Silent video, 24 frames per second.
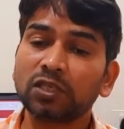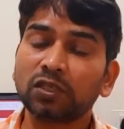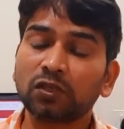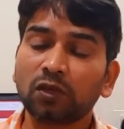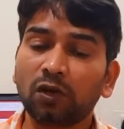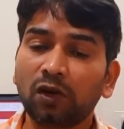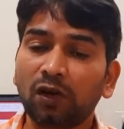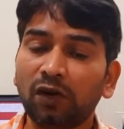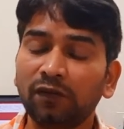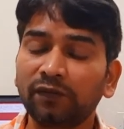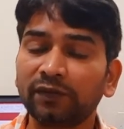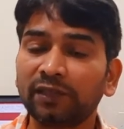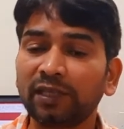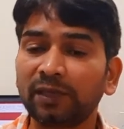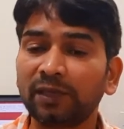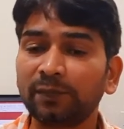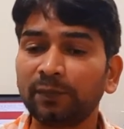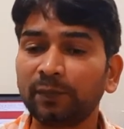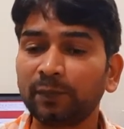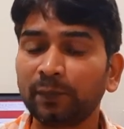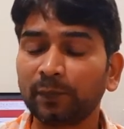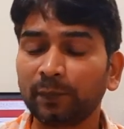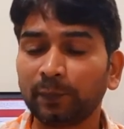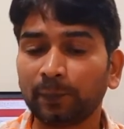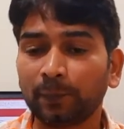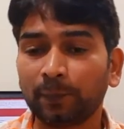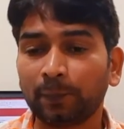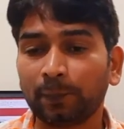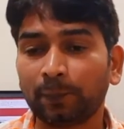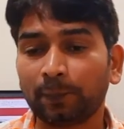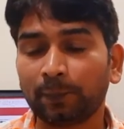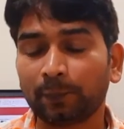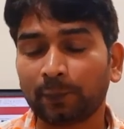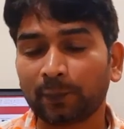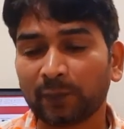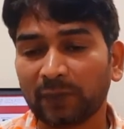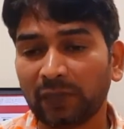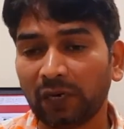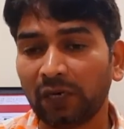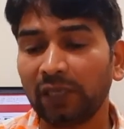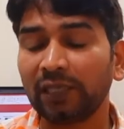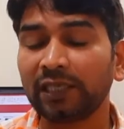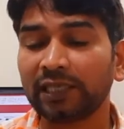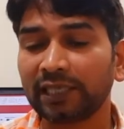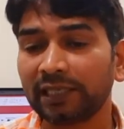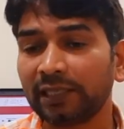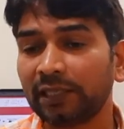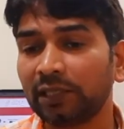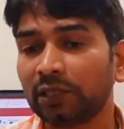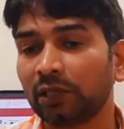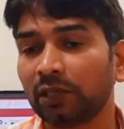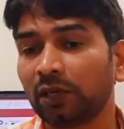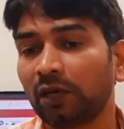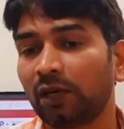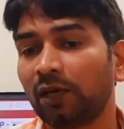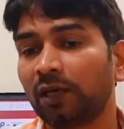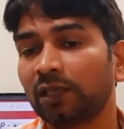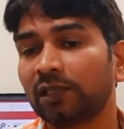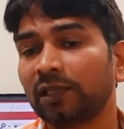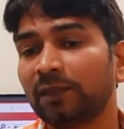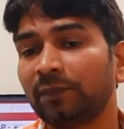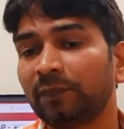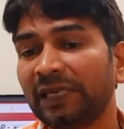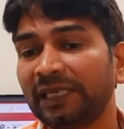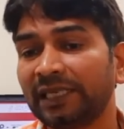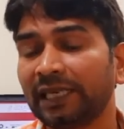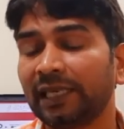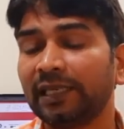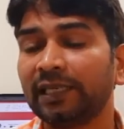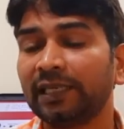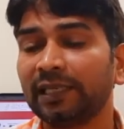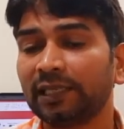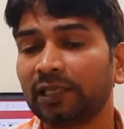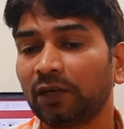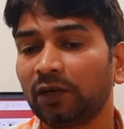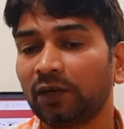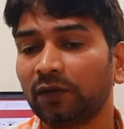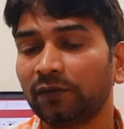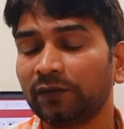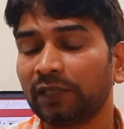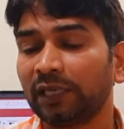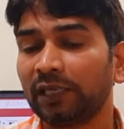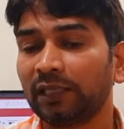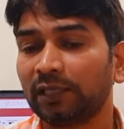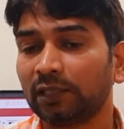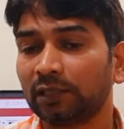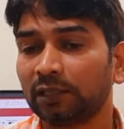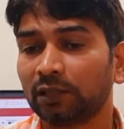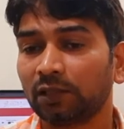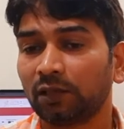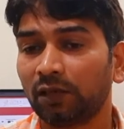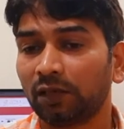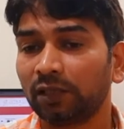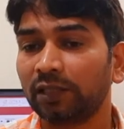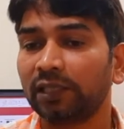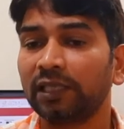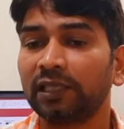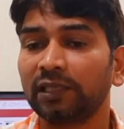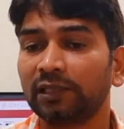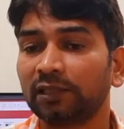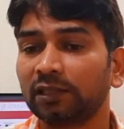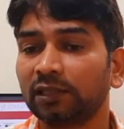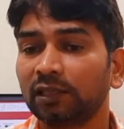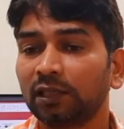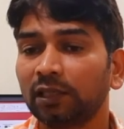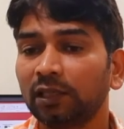of the content or the metadata of that content.